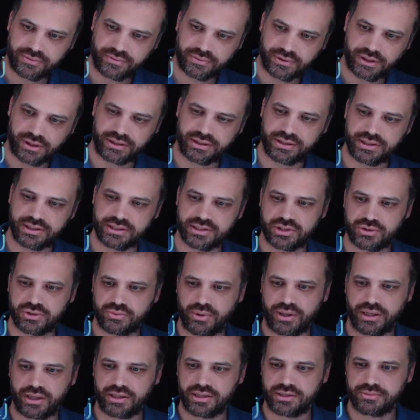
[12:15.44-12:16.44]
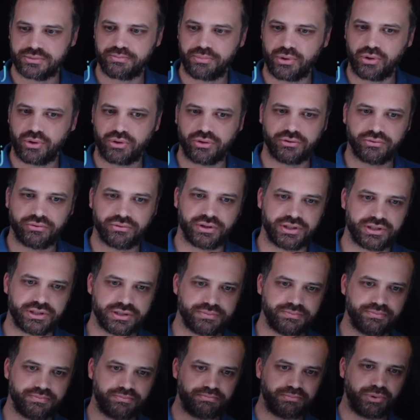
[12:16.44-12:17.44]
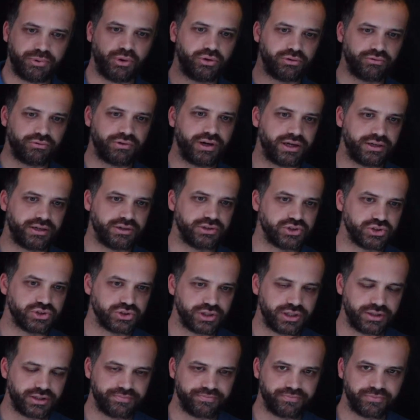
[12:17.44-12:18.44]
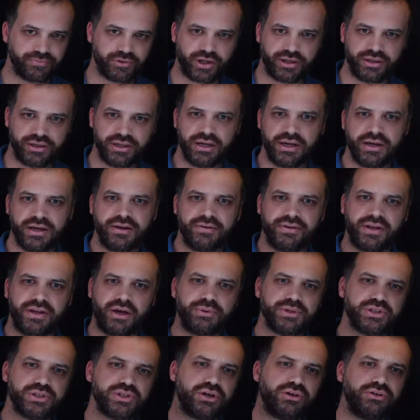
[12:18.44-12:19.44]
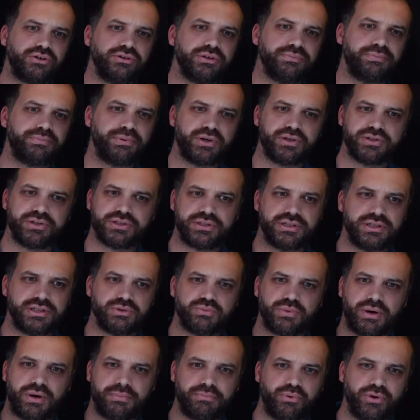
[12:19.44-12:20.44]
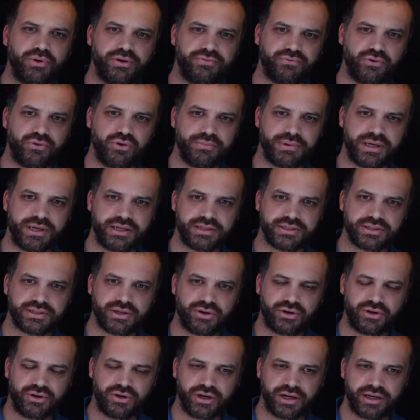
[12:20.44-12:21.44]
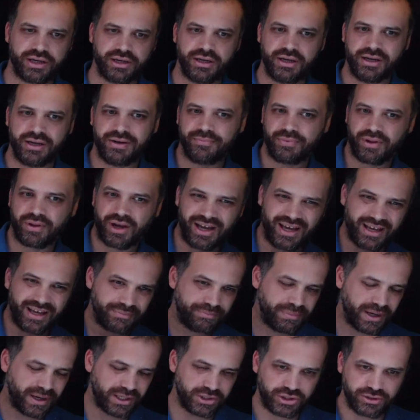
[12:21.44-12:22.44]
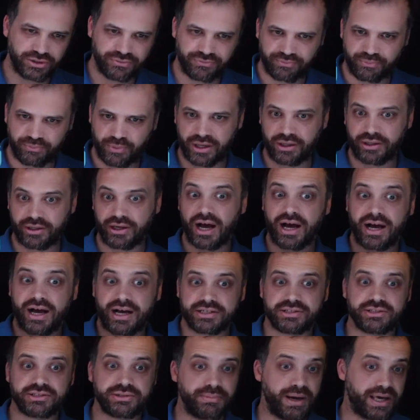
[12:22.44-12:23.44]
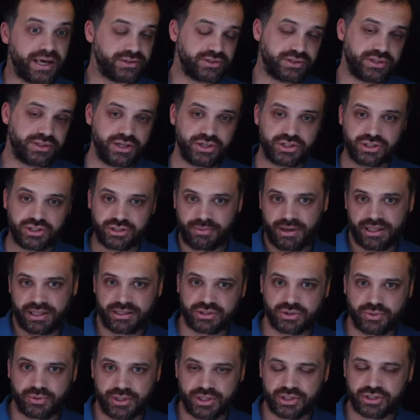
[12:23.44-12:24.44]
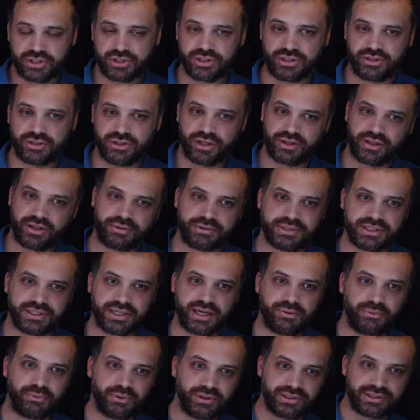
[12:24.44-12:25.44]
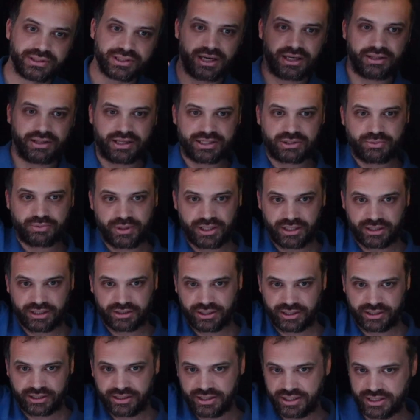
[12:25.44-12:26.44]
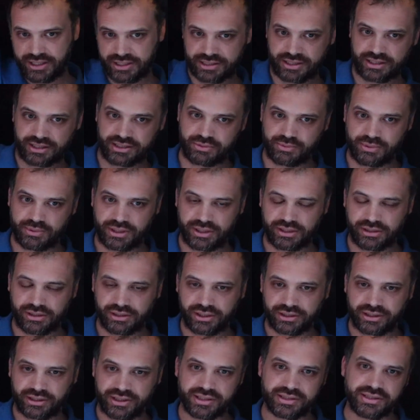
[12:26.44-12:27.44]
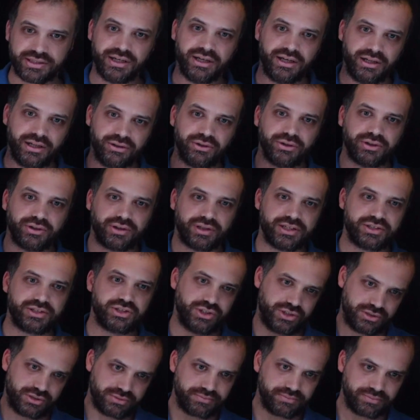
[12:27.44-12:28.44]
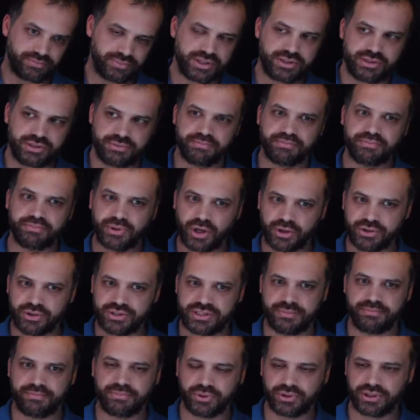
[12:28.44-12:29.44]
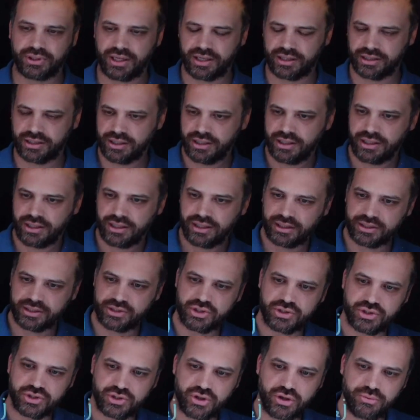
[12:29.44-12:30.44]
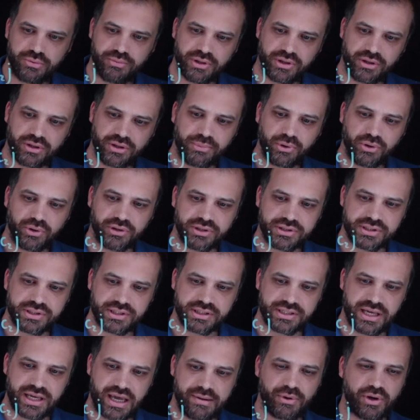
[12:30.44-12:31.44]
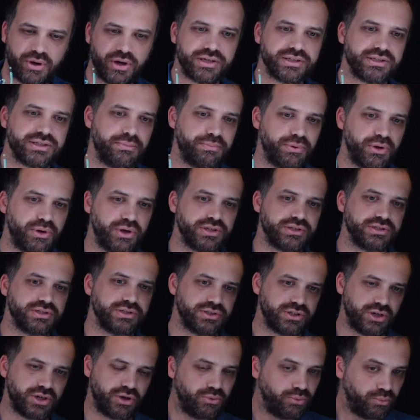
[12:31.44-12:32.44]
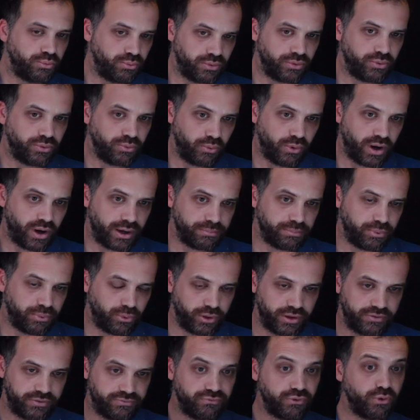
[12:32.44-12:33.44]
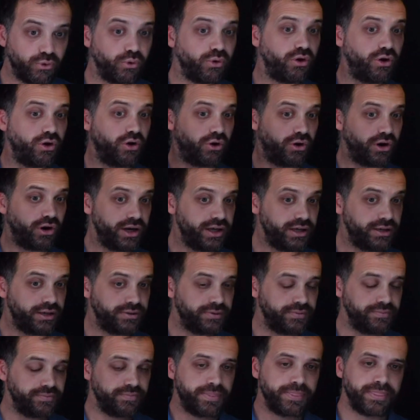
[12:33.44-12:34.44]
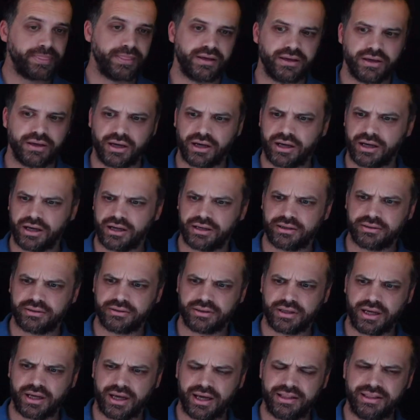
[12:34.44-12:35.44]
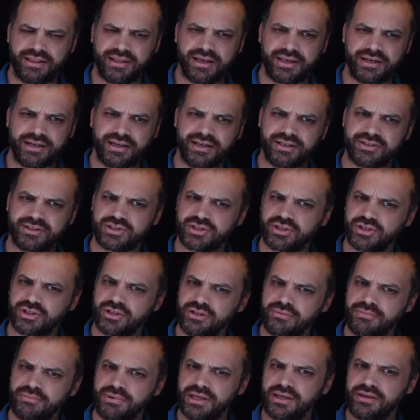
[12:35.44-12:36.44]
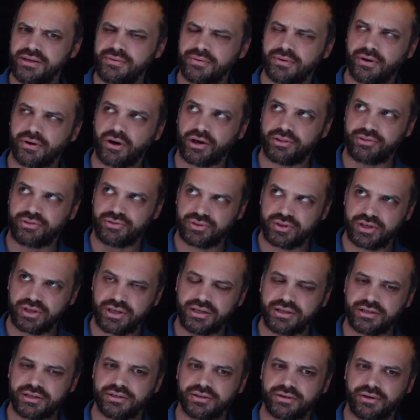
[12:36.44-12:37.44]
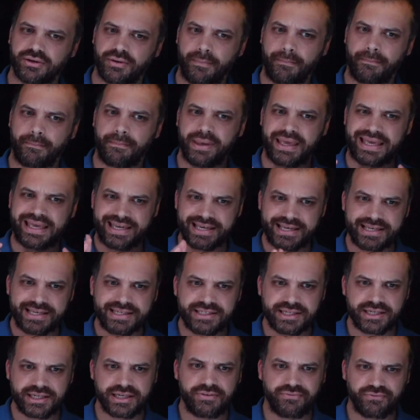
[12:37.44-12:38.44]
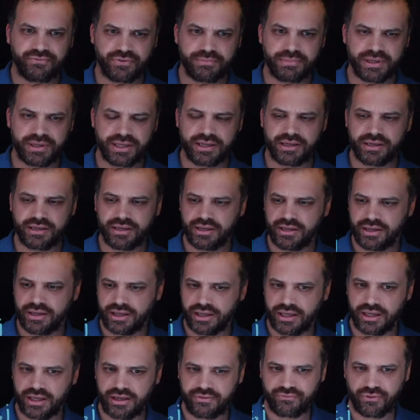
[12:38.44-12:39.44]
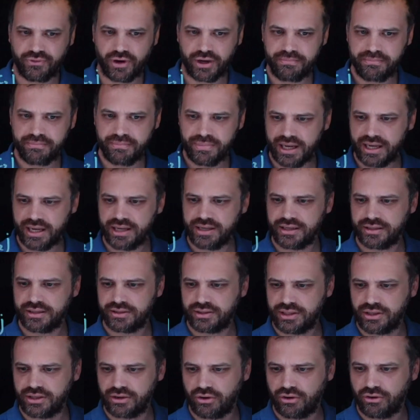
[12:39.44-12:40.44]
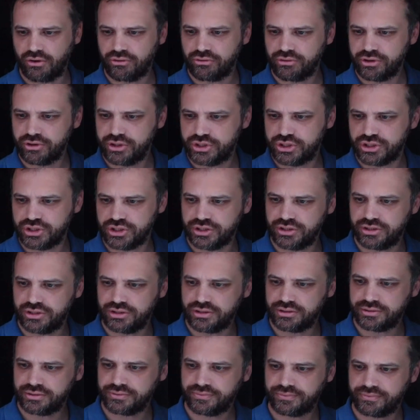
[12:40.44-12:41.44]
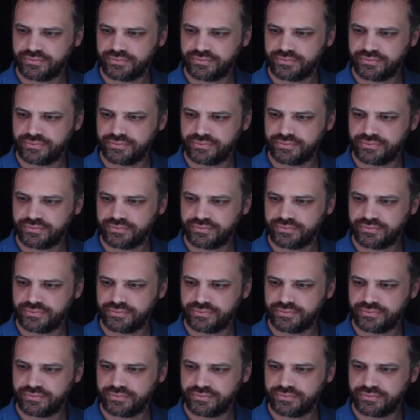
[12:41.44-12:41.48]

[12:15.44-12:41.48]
like this, swinging this ball around the string, right? Now, we're told the person is 1.4 meters high. I had a bunch of, when I asked maths teachers about this question, you know, they were saying, well, are they swinging it like this? Are they swinging it like this? Look, let's go simple here. Let's assume that the ball is the same height as the person, so 1.4 high. And then it's going to be, I think, easy for me if I make the origin